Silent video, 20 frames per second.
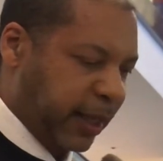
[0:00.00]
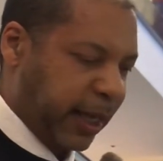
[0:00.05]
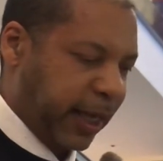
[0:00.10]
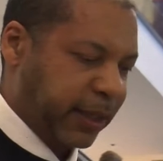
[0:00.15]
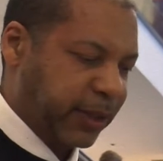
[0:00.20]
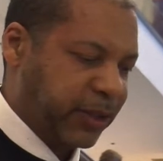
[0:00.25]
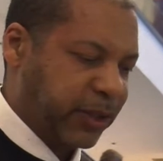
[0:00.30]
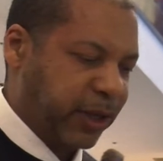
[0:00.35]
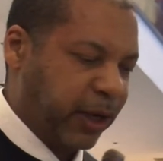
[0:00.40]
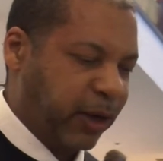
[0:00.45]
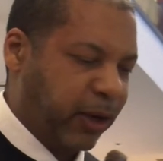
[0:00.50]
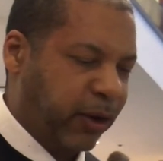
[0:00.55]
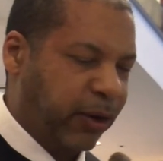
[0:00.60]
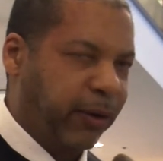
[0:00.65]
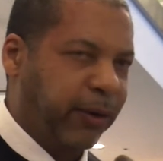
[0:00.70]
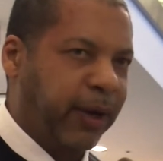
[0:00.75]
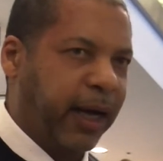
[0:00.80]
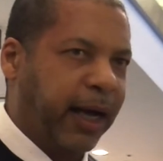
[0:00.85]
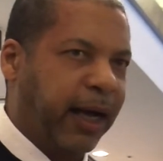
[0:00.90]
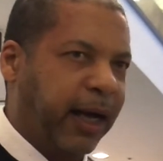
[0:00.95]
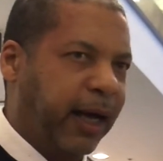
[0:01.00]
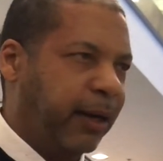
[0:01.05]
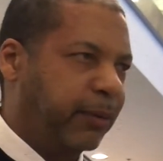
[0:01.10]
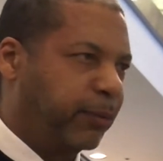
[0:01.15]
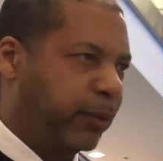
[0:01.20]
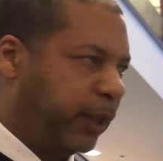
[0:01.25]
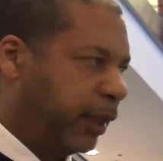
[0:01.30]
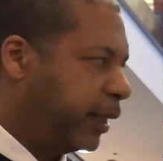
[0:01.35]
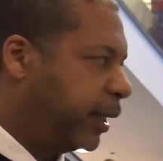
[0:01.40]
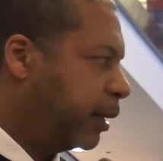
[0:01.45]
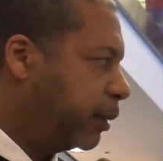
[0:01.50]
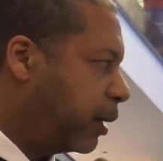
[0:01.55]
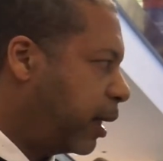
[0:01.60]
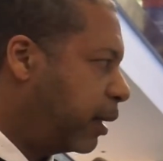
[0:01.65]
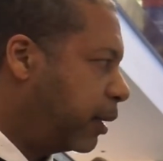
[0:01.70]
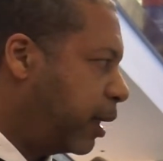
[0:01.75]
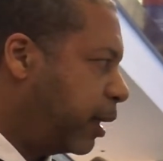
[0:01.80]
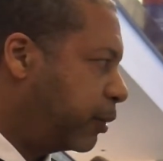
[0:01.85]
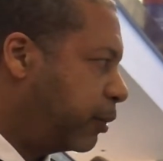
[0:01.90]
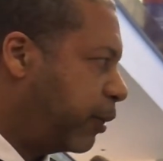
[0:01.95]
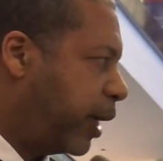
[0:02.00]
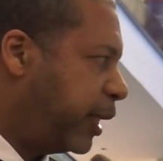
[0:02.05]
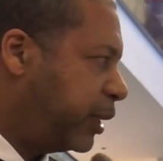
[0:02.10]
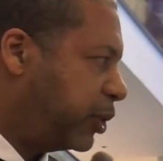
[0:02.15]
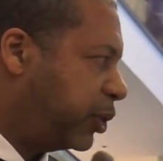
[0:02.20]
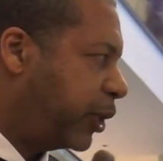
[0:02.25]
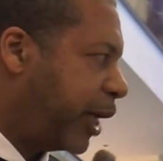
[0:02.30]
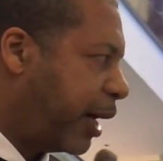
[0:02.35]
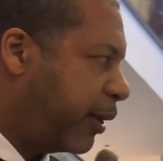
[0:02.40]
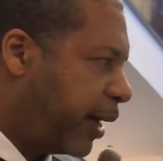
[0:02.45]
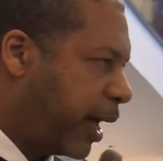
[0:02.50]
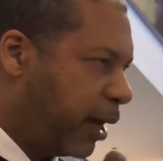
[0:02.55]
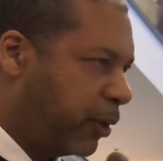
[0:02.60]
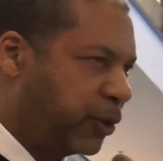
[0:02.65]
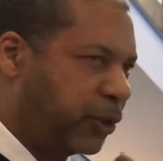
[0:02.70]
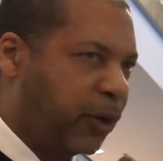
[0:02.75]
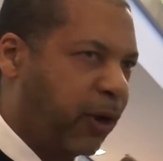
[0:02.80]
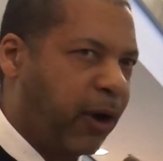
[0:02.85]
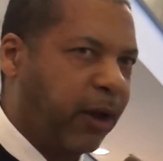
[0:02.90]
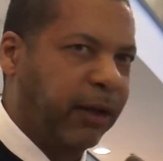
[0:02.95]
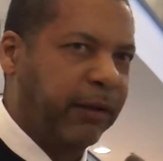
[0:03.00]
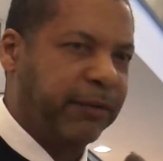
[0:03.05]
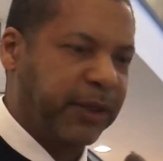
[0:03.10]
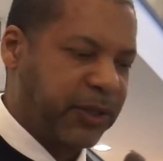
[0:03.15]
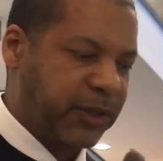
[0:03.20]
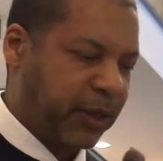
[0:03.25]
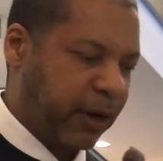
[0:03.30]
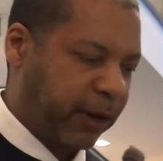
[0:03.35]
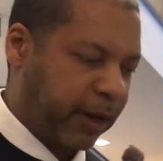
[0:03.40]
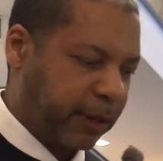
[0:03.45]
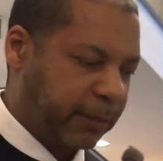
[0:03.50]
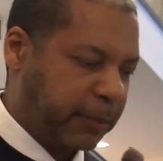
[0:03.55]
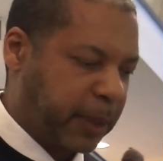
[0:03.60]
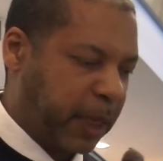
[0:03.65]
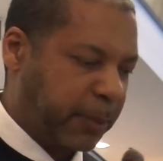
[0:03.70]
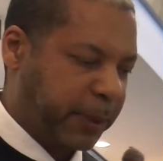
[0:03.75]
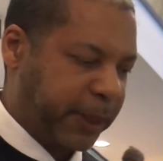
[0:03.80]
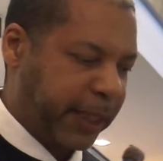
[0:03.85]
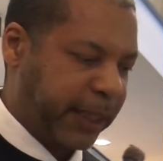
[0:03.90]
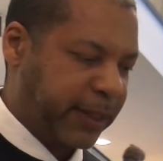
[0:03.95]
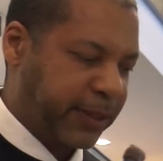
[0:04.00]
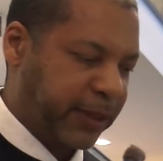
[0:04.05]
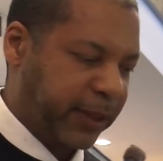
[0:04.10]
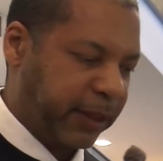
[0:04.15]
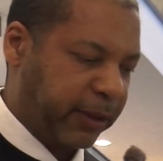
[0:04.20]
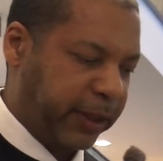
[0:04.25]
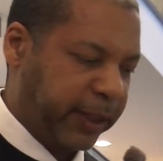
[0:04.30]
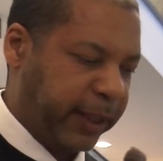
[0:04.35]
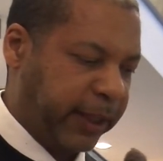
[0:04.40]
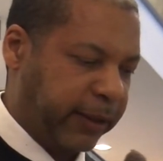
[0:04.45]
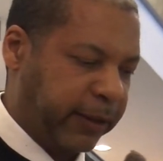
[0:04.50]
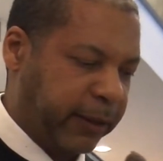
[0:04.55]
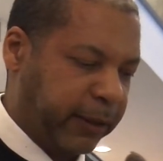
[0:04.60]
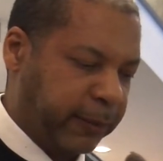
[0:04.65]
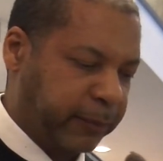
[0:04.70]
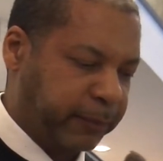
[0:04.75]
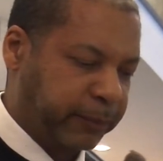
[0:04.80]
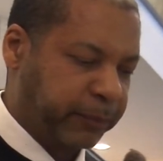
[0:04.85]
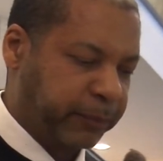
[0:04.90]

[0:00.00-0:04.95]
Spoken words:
And so really a great shout out to all of the startup companies that are here.